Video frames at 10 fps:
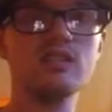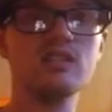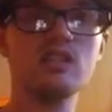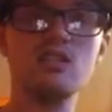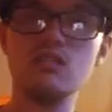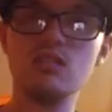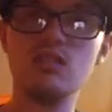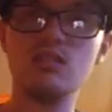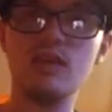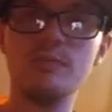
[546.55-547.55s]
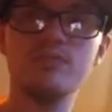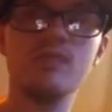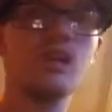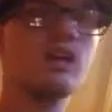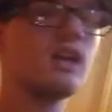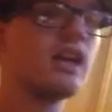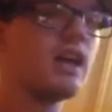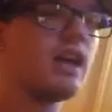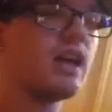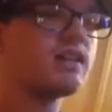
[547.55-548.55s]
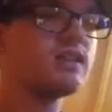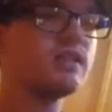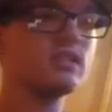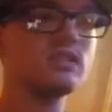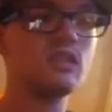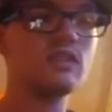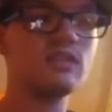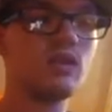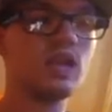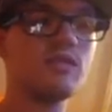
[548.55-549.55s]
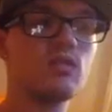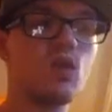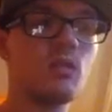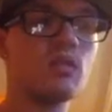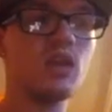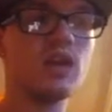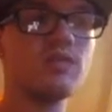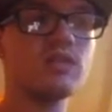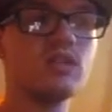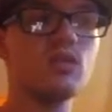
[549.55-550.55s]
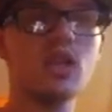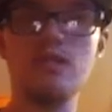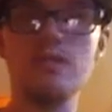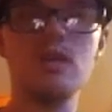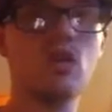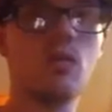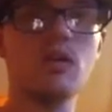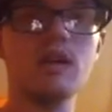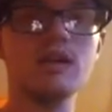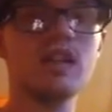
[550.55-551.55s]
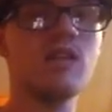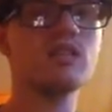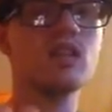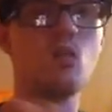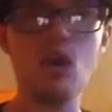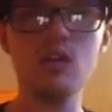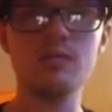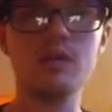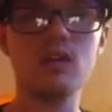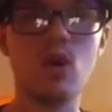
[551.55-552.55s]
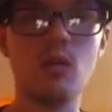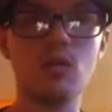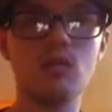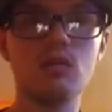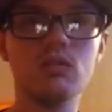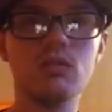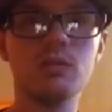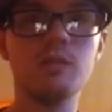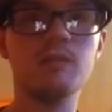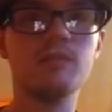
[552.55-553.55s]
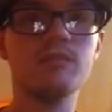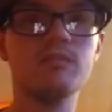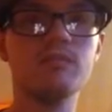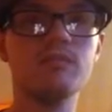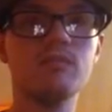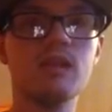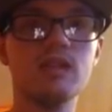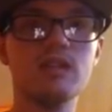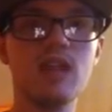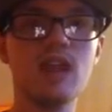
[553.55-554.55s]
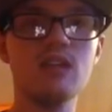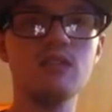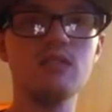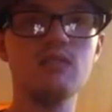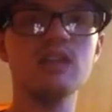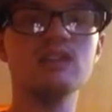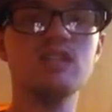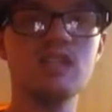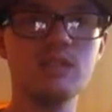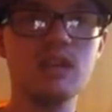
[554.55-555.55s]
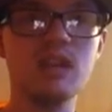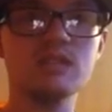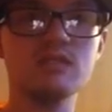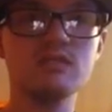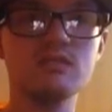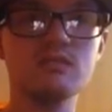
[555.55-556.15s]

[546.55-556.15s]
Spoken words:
just a little arguing. And Sarah doesn't want to have a normal life, and she will never be normal, and Ava didn't want her to be normal. And then we got to see them kiss.